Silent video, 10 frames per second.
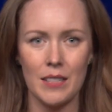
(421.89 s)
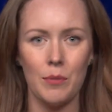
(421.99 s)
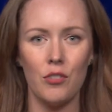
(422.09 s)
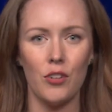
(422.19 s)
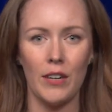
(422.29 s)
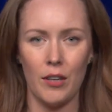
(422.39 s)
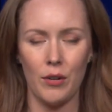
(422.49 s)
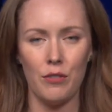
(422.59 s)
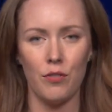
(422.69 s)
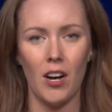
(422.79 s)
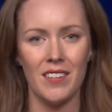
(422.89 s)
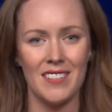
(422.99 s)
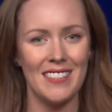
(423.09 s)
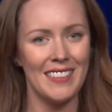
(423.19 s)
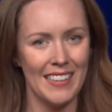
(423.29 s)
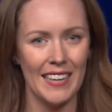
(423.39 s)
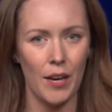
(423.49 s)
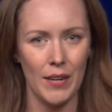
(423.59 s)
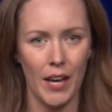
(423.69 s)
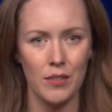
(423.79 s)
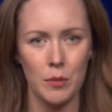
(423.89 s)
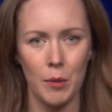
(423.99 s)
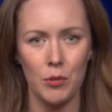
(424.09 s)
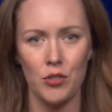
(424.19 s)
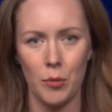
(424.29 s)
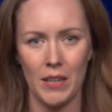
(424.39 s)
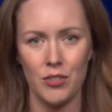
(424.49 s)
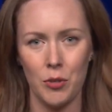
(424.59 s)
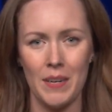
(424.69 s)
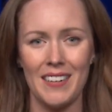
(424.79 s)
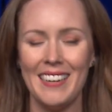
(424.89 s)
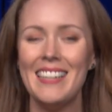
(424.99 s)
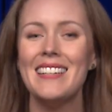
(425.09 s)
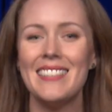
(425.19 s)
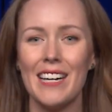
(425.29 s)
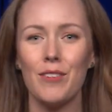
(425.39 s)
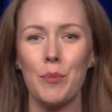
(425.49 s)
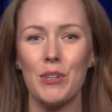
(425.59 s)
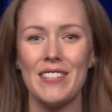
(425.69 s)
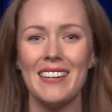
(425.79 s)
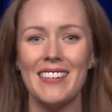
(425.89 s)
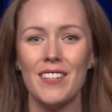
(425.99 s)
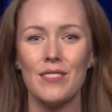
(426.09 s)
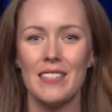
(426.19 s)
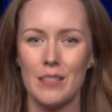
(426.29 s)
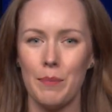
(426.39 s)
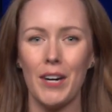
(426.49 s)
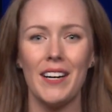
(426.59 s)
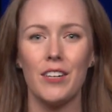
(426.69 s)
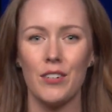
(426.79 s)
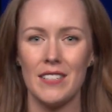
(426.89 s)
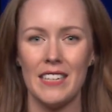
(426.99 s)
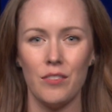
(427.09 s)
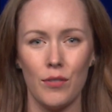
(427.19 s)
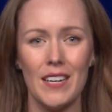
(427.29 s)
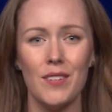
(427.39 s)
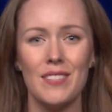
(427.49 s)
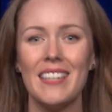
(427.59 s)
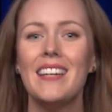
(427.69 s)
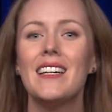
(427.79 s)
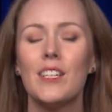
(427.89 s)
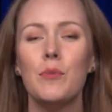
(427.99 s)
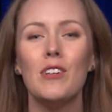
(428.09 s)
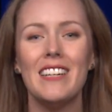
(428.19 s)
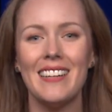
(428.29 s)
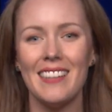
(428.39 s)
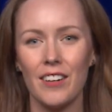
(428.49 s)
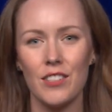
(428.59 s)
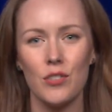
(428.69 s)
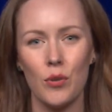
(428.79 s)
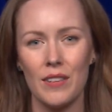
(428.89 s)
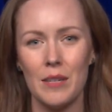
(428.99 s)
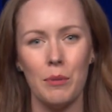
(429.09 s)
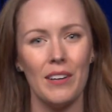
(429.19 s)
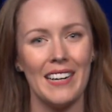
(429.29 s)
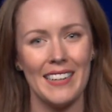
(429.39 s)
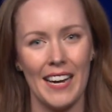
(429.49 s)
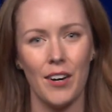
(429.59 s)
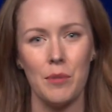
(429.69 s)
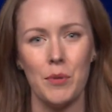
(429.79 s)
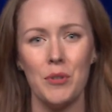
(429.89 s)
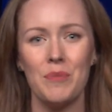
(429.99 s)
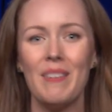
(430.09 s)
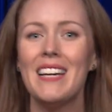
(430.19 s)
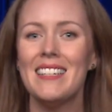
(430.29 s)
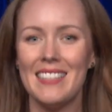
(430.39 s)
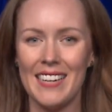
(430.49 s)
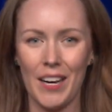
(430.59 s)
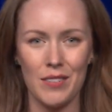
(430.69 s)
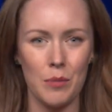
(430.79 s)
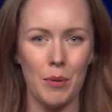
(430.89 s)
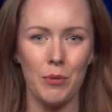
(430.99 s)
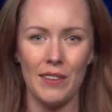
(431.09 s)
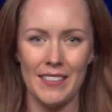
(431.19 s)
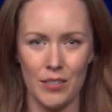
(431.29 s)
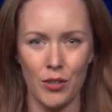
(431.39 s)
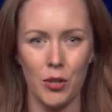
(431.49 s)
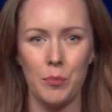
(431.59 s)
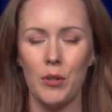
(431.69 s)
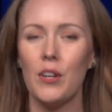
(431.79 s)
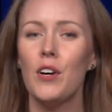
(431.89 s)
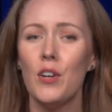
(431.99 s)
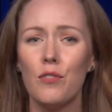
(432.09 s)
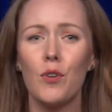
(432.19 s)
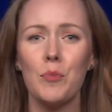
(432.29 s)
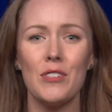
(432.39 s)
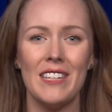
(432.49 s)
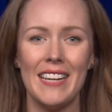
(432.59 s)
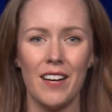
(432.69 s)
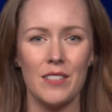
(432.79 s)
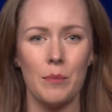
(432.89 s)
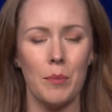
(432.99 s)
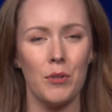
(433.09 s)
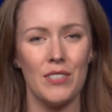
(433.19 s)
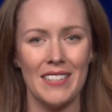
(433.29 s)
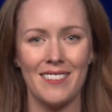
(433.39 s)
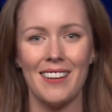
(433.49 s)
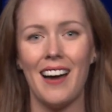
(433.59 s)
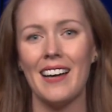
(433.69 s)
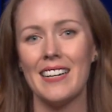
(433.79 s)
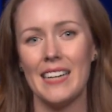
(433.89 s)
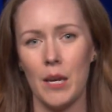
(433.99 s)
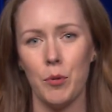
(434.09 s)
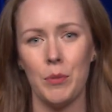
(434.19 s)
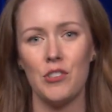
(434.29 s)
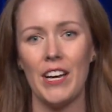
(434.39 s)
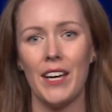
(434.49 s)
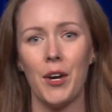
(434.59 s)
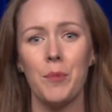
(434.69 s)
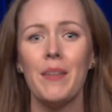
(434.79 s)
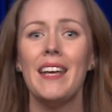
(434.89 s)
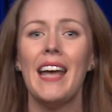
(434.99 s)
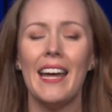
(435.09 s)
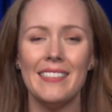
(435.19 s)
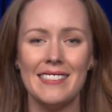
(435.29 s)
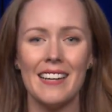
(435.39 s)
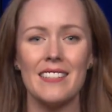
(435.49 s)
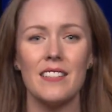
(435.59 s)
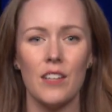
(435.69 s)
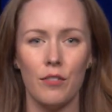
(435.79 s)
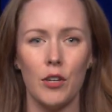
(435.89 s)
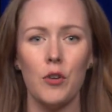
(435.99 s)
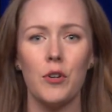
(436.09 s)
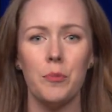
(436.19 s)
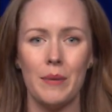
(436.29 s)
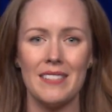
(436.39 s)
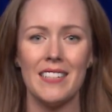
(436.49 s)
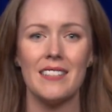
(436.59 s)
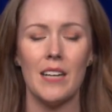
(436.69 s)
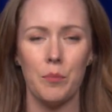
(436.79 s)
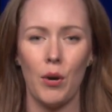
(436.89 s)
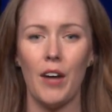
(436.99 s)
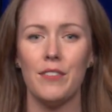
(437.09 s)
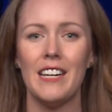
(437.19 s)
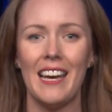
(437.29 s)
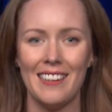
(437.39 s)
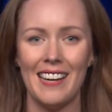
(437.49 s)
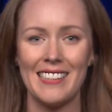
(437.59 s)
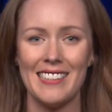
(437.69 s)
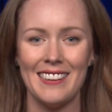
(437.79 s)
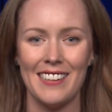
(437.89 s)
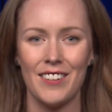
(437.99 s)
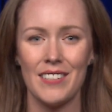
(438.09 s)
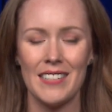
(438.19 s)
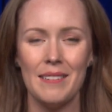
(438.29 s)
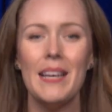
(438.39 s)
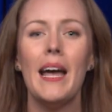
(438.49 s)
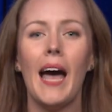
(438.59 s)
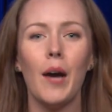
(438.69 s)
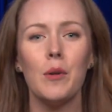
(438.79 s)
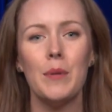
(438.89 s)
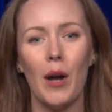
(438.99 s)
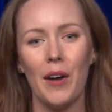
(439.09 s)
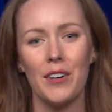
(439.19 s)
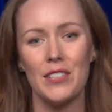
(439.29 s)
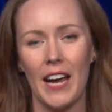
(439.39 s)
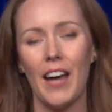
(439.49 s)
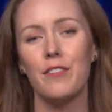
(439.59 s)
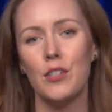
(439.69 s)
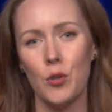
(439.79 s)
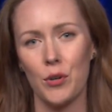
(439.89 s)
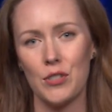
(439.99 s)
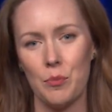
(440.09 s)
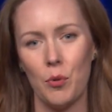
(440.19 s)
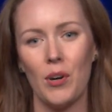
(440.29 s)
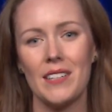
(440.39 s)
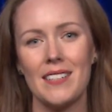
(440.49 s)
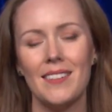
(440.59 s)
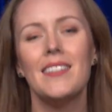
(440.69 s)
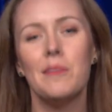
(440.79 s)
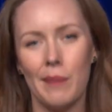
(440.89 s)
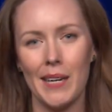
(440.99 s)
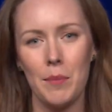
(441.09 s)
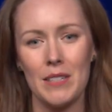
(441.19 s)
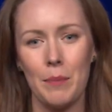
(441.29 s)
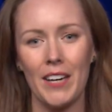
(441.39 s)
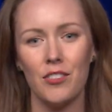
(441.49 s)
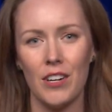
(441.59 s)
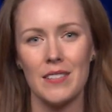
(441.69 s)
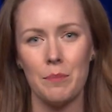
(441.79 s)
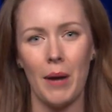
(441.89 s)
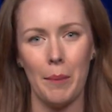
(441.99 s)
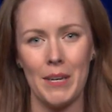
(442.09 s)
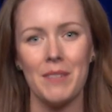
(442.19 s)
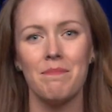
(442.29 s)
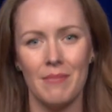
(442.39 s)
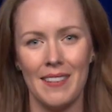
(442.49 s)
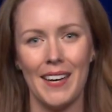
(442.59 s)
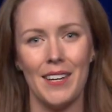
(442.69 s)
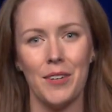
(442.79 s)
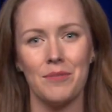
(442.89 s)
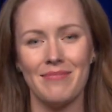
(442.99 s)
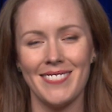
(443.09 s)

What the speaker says: Commissioner Hillary Franz, King County Councilmember Joe McDermott, State Representatives Liz Berry and Christine Reeves, community leaders Dorothy Bullitt and Carrie Moon, City Councilmember Lisa Herbold, former City Councilmembers Nick Licata and Abel Pachenko, and dozens of local business, nonprofit, and elected leaders. I would be honored to have your support. My name is Becca Johnson-Poppy. Thank you.